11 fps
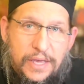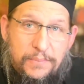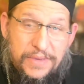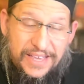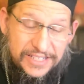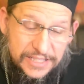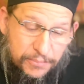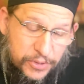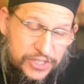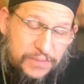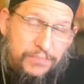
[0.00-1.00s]
Because it
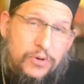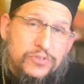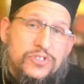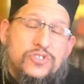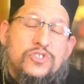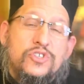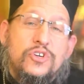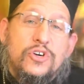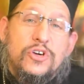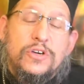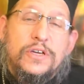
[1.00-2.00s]
presupposes
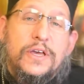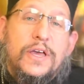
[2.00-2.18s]
your